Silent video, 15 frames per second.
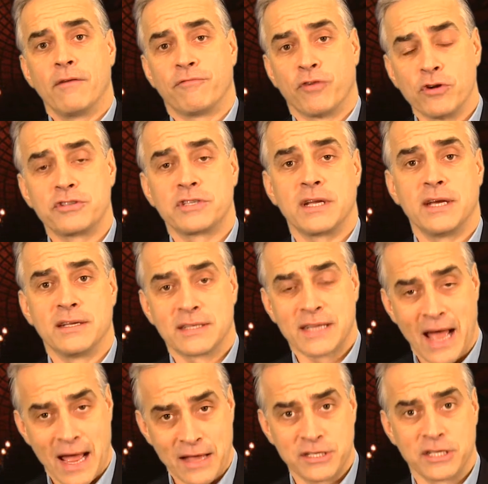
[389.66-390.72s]
First, it's
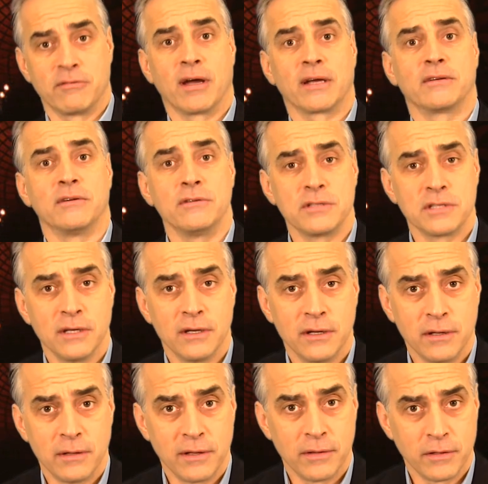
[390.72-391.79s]
casting directors
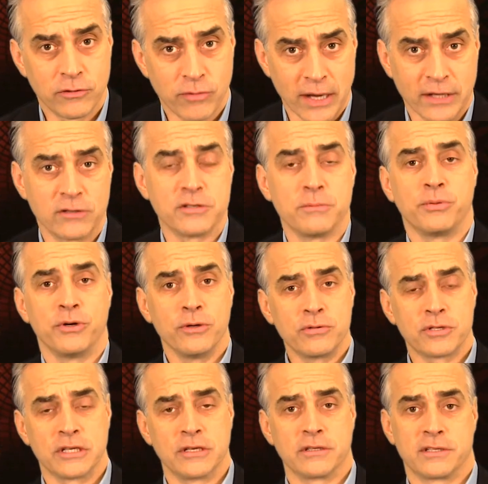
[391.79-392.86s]
and
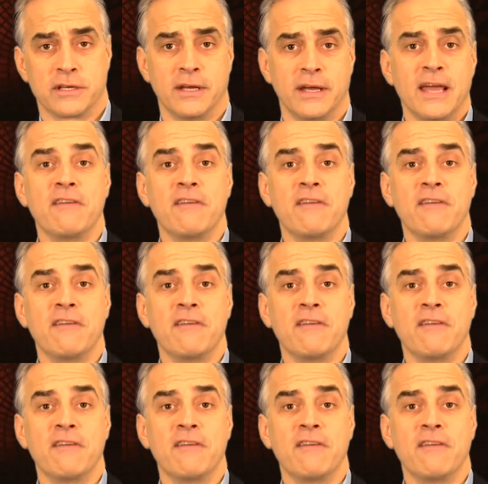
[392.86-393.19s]
producers.